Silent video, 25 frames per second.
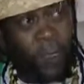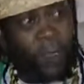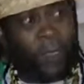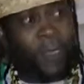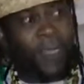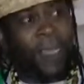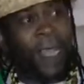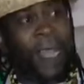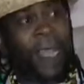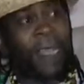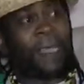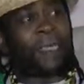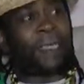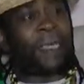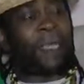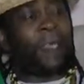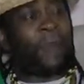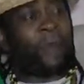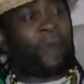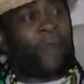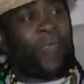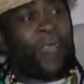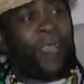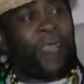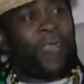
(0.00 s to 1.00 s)
just like,
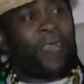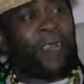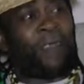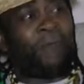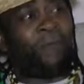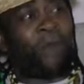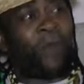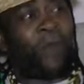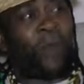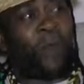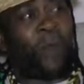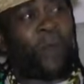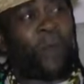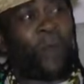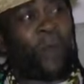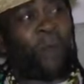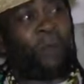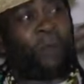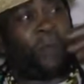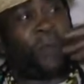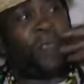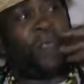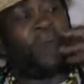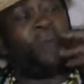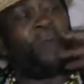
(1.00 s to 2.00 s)
say, we are living now
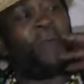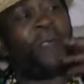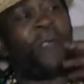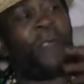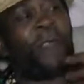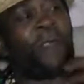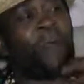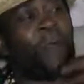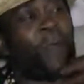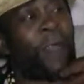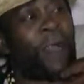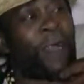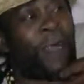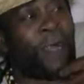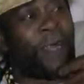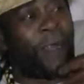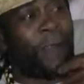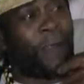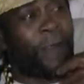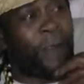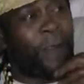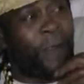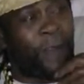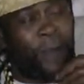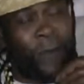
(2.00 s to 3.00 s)
and people are
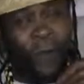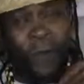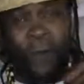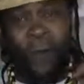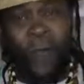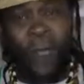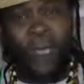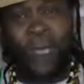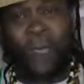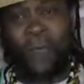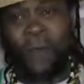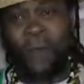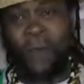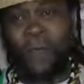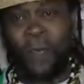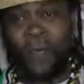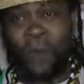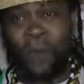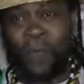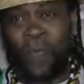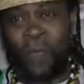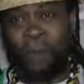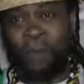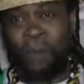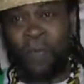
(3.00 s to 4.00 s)
wondering, what's going
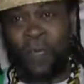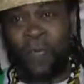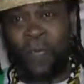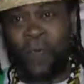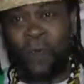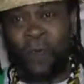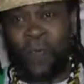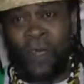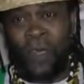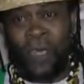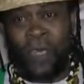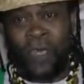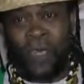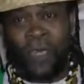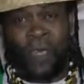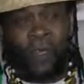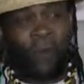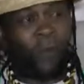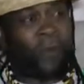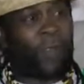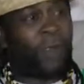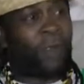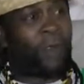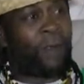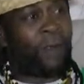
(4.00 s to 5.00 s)
to happen in
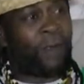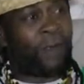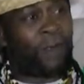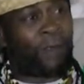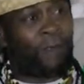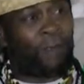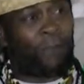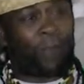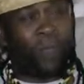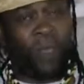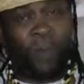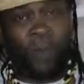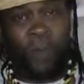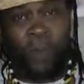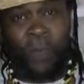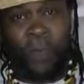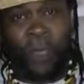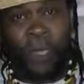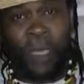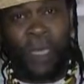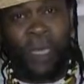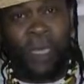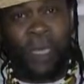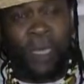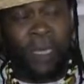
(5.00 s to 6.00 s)
2012? Some people
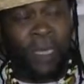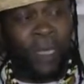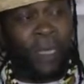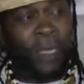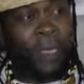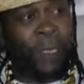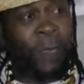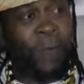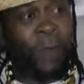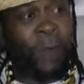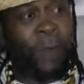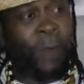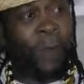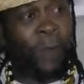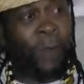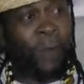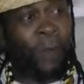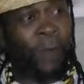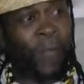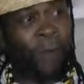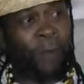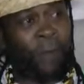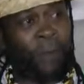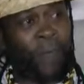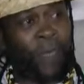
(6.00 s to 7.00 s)
say this is going
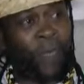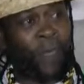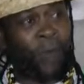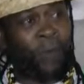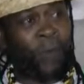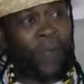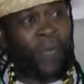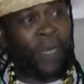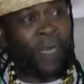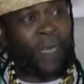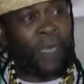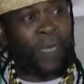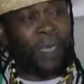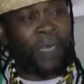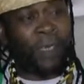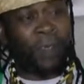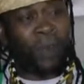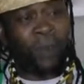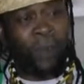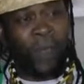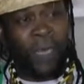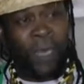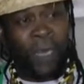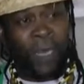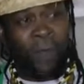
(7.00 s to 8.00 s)
to happen in
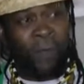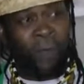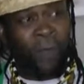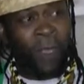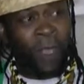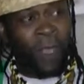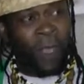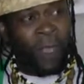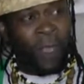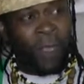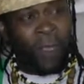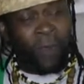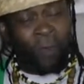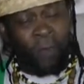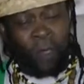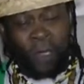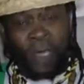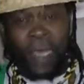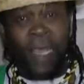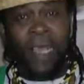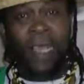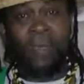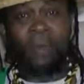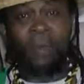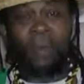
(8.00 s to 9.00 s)
2012.
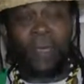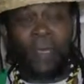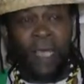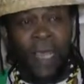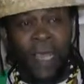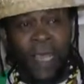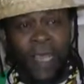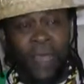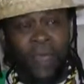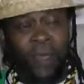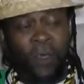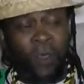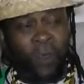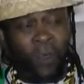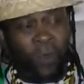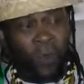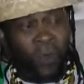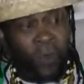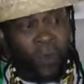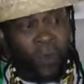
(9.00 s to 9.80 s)
But I am saying to